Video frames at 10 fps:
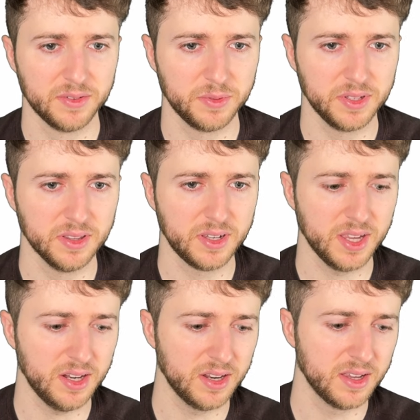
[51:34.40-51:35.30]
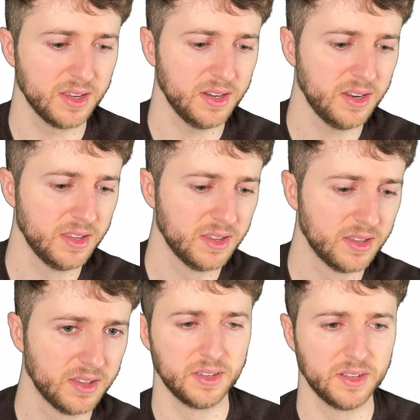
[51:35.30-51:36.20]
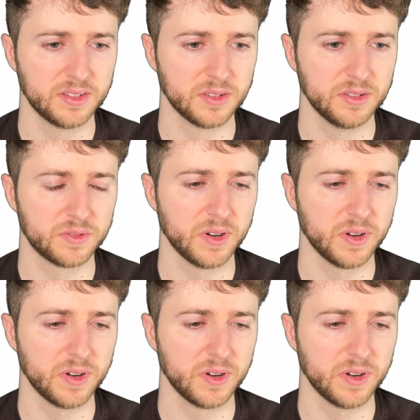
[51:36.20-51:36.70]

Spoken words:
we look at 9, it's on this